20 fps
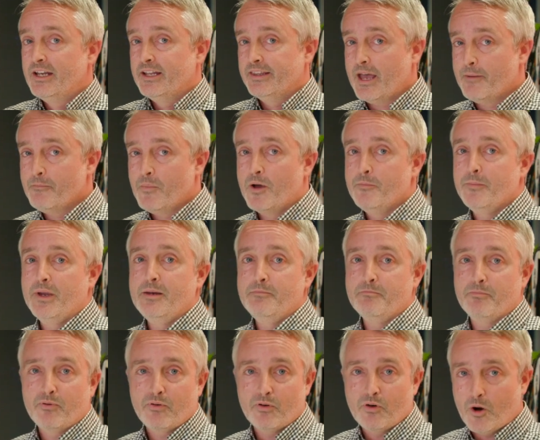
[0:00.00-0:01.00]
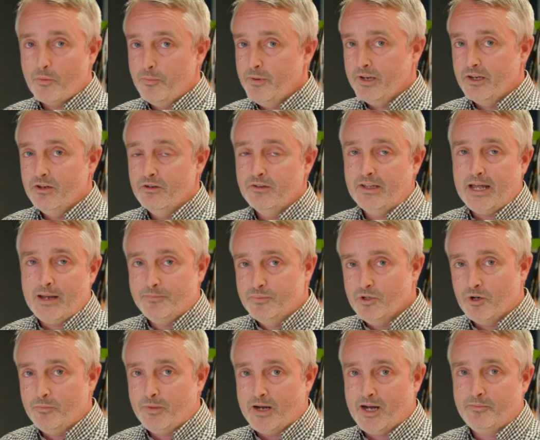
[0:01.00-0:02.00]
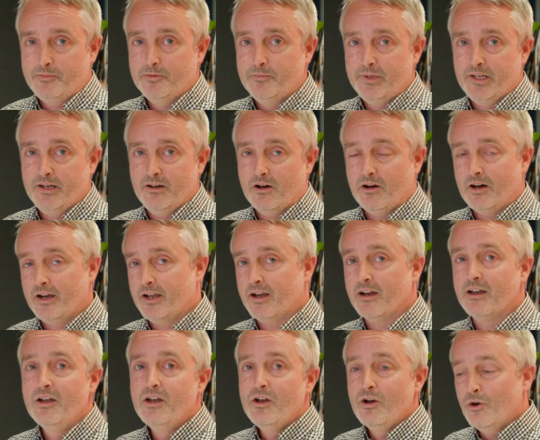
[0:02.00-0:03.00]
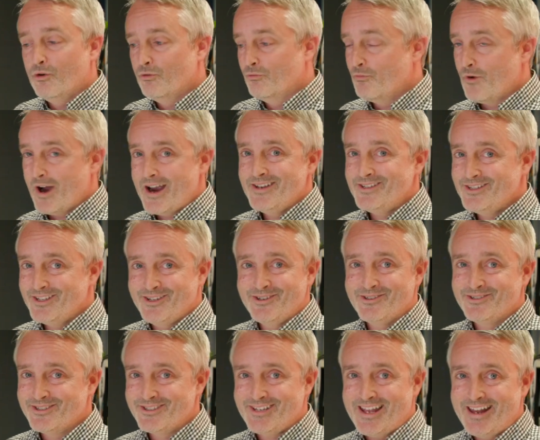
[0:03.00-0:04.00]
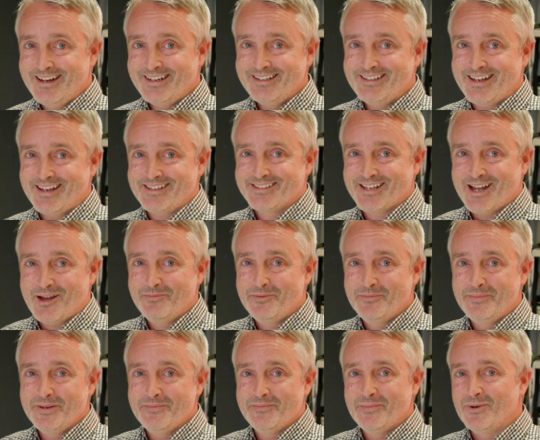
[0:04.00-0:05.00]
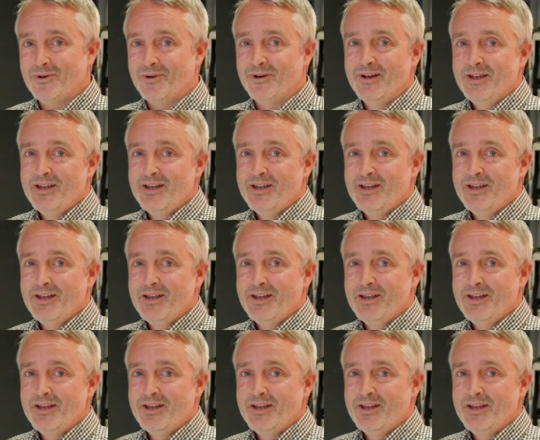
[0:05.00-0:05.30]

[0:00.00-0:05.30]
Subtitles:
That might mean propping your laptop up a bit higher or raising your standing desk up a bit more.